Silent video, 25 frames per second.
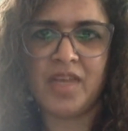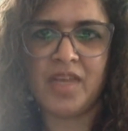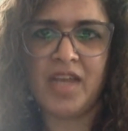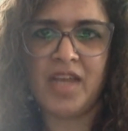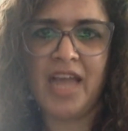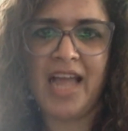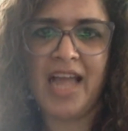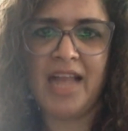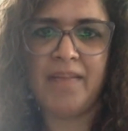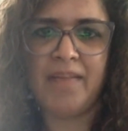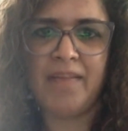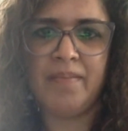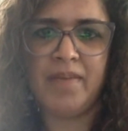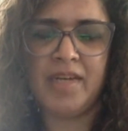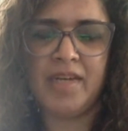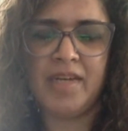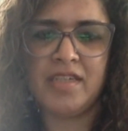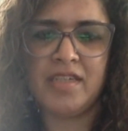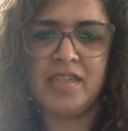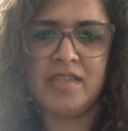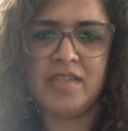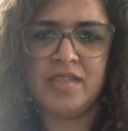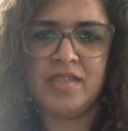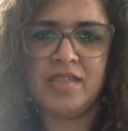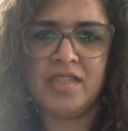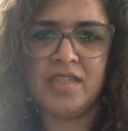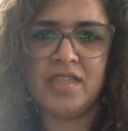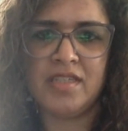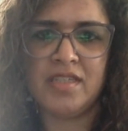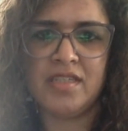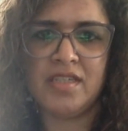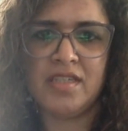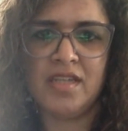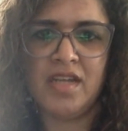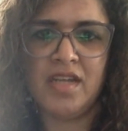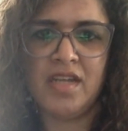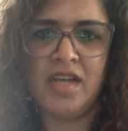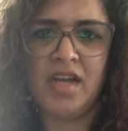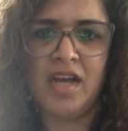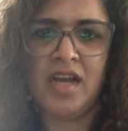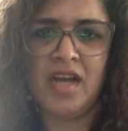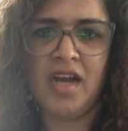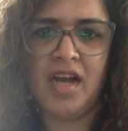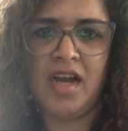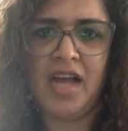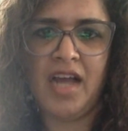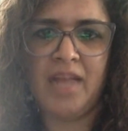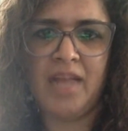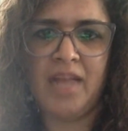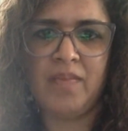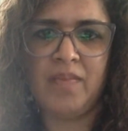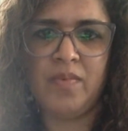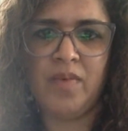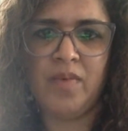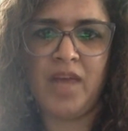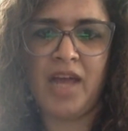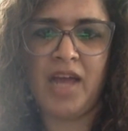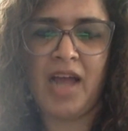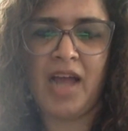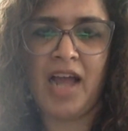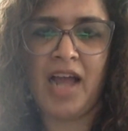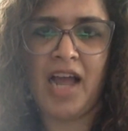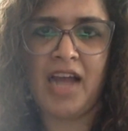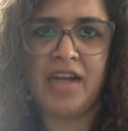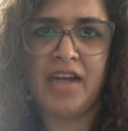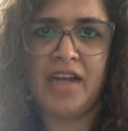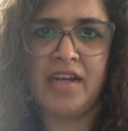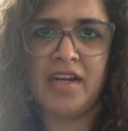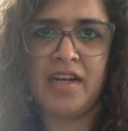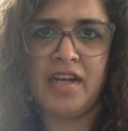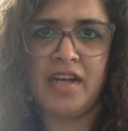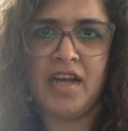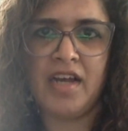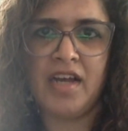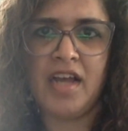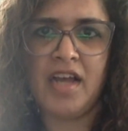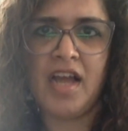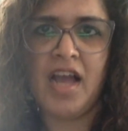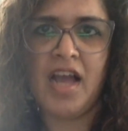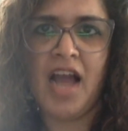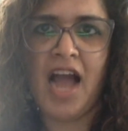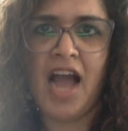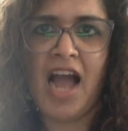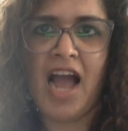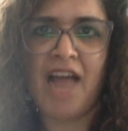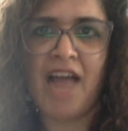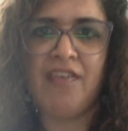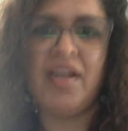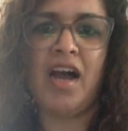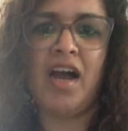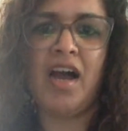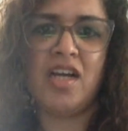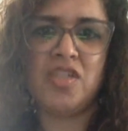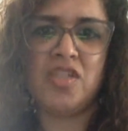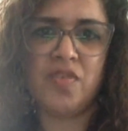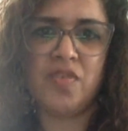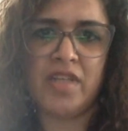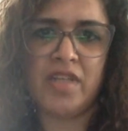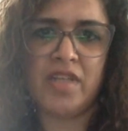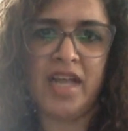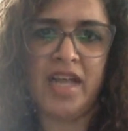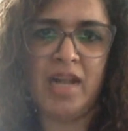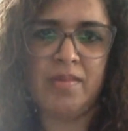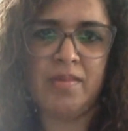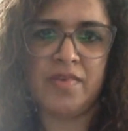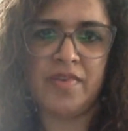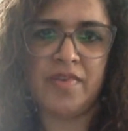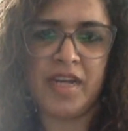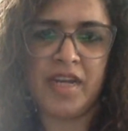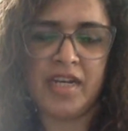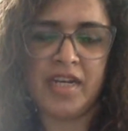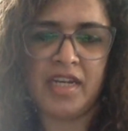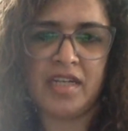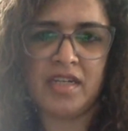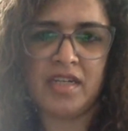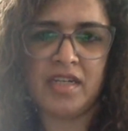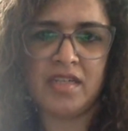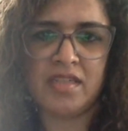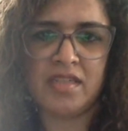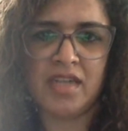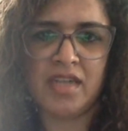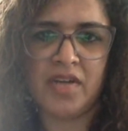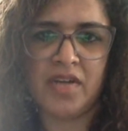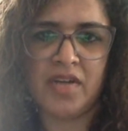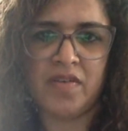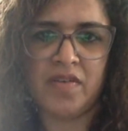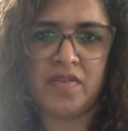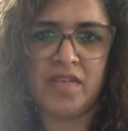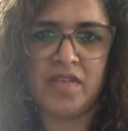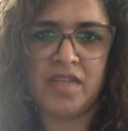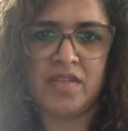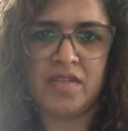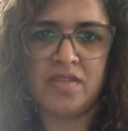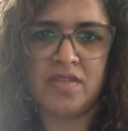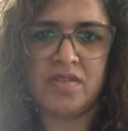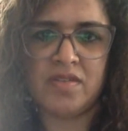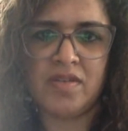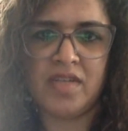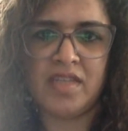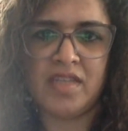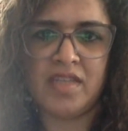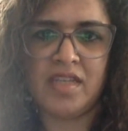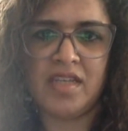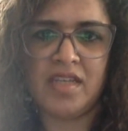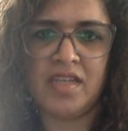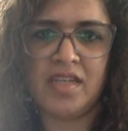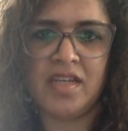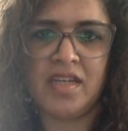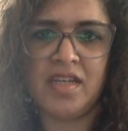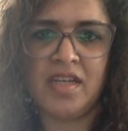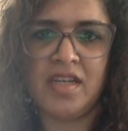help, but just help, and I will ask for the help if I need it, kind of thing. So I think